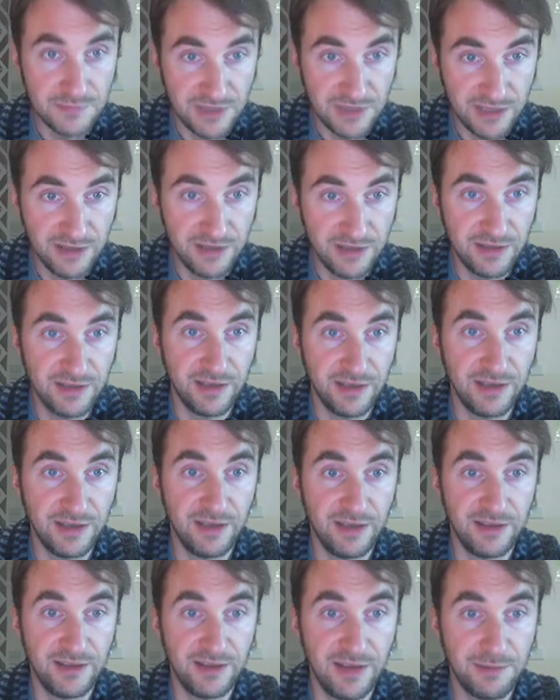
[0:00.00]
the
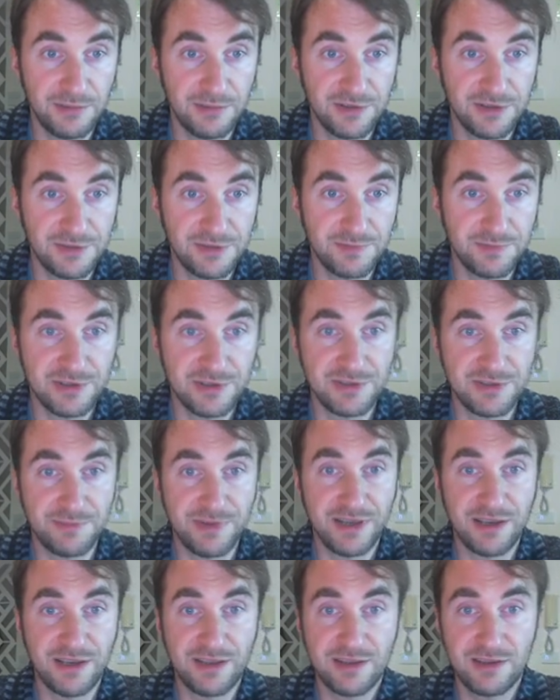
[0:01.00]
adapter's
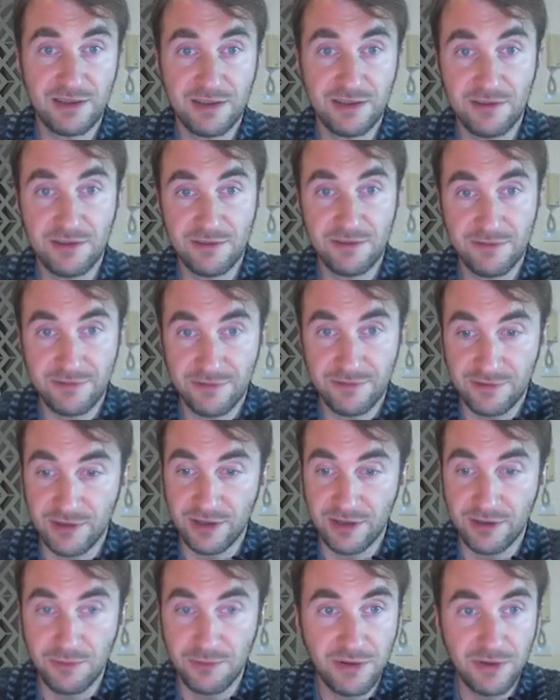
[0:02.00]
perspective, the
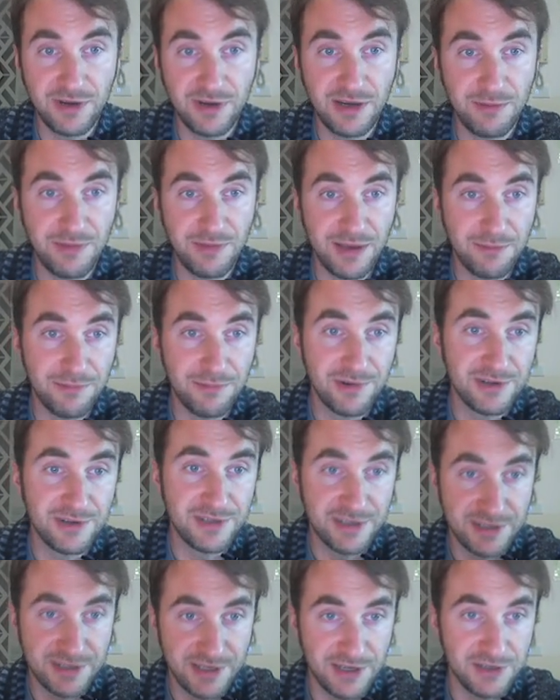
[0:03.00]
community members,
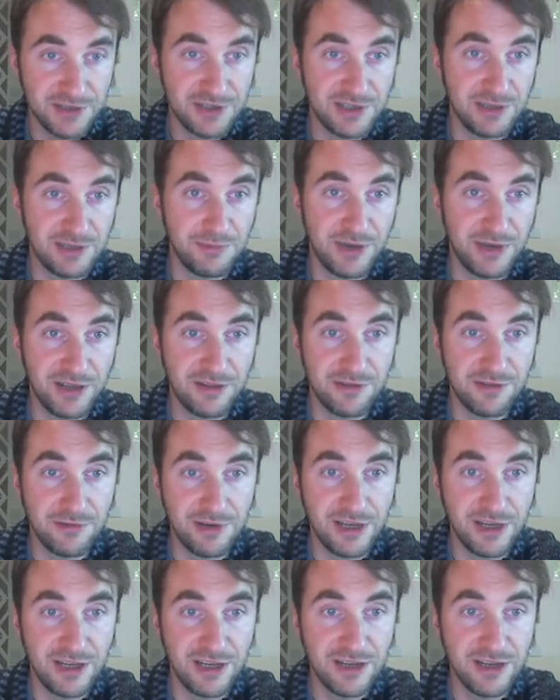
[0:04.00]
essentially my three